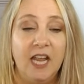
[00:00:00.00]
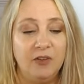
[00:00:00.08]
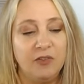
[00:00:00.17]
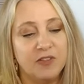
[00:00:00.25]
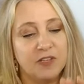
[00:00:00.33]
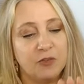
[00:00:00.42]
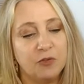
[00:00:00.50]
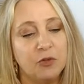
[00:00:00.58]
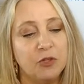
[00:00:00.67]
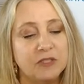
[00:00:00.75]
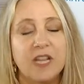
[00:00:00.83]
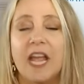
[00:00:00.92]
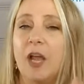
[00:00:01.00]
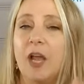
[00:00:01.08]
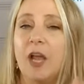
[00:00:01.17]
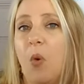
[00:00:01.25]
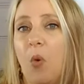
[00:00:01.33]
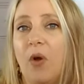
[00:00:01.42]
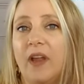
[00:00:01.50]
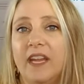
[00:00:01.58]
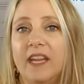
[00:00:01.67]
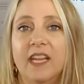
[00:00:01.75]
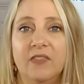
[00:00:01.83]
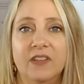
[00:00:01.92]
And this looks like a boy
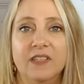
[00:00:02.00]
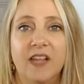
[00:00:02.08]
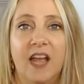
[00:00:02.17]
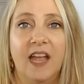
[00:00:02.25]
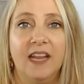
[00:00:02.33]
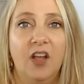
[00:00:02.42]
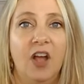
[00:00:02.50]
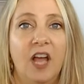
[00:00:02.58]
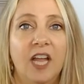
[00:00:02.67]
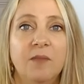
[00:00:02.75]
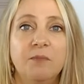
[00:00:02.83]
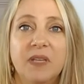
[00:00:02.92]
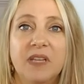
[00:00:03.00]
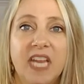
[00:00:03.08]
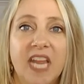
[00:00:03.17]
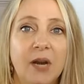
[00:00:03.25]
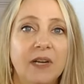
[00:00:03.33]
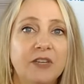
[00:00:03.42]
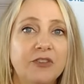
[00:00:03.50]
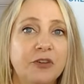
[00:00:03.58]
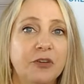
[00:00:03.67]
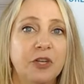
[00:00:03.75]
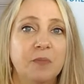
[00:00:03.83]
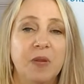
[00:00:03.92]
in this icon, but the character
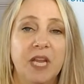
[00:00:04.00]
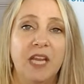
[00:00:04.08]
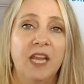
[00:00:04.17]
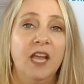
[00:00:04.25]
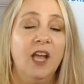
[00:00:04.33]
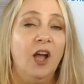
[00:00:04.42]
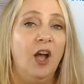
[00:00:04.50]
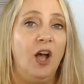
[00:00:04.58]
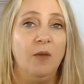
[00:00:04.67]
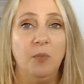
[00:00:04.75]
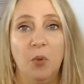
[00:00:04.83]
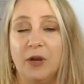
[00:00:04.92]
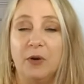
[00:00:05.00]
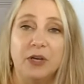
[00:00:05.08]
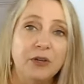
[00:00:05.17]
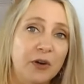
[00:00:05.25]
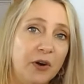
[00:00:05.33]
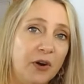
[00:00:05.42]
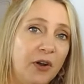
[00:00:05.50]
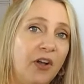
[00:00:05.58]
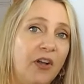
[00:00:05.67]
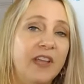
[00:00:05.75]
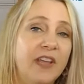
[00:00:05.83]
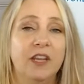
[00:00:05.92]
could be a boy or a
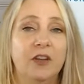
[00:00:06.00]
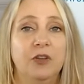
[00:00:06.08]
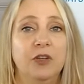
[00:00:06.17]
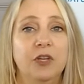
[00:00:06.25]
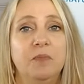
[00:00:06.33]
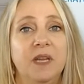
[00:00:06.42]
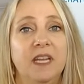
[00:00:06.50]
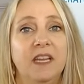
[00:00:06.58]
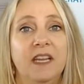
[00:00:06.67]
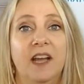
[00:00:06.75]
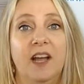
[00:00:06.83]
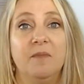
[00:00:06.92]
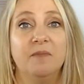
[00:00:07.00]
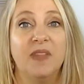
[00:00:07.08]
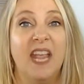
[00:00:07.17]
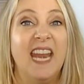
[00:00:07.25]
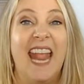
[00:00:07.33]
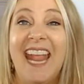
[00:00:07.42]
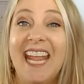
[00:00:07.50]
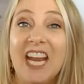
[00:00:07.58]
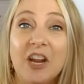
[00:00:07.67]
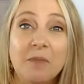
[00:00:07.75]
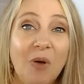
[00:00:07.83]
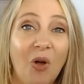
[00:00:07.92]
girl. It could be an
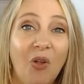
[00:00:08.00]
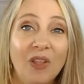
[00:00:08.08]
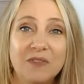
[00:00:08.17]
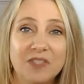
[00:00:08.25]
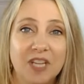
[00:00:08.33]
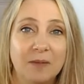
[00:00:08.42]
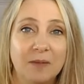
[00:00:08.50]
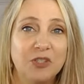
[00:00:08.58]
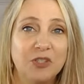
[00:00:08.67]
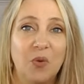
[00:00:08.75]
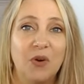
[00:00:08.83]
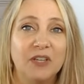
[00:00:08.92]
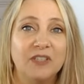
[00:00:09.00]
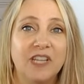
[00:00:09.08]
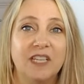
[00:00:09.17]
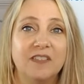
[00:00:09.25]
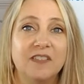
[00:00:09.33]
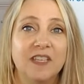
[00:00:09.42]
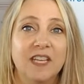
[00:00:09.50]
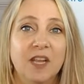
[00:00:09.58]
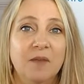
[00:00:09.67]
animal of some sort that's